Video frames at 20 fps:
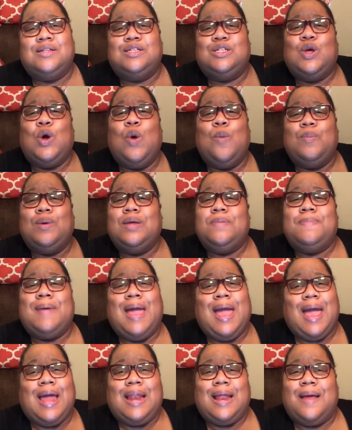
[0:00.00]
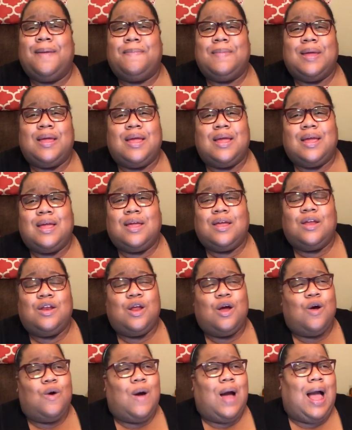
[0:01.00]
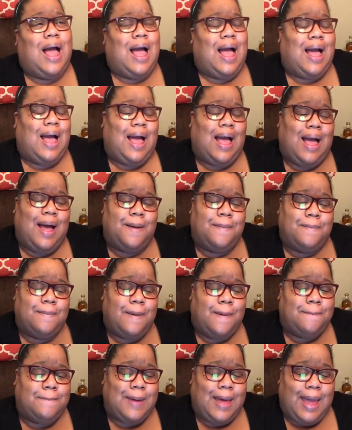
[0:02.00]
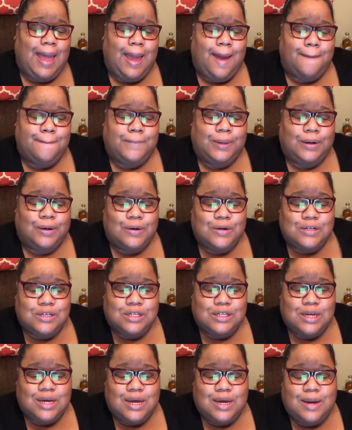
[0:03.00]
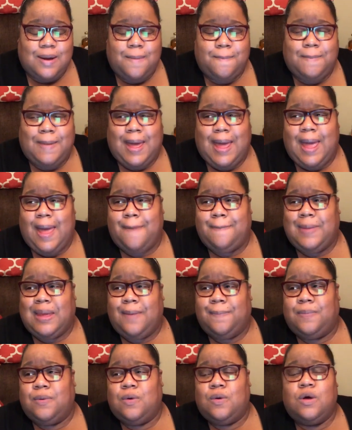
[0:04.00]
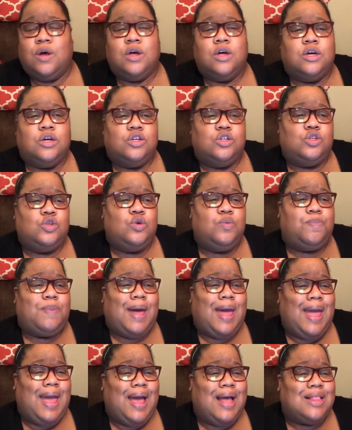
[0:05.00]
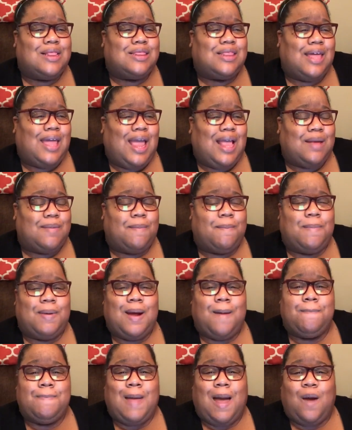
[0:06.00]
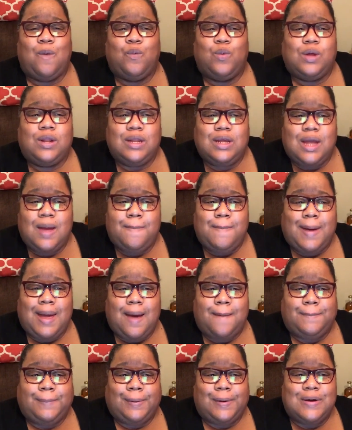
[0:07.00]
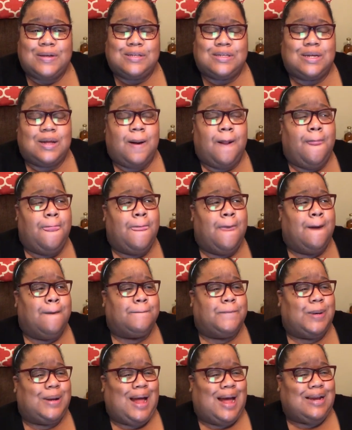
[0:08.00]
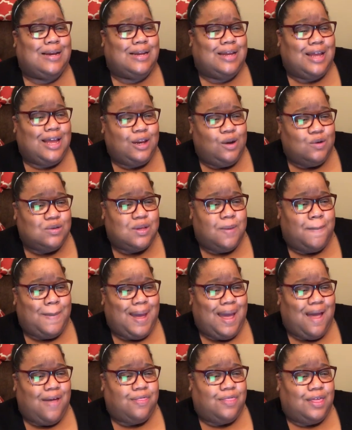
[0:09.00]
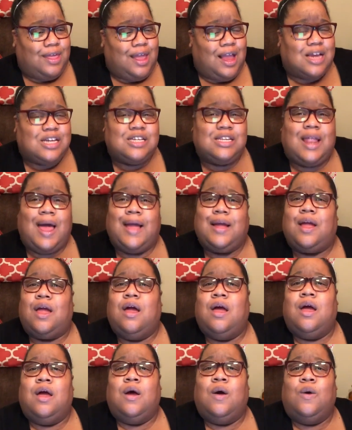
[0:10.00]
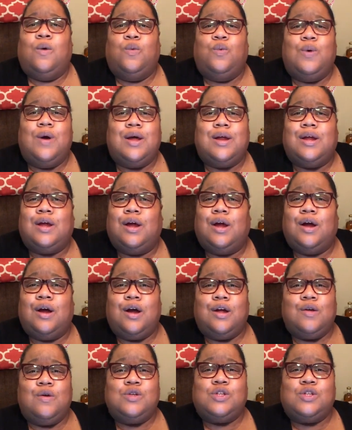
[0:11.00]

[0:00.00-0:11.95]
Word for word: don't be mad at me. You know, I'm a bad person and bad people do bad things, but I'm not really a bad person. But I did do some bad things. She like, what are you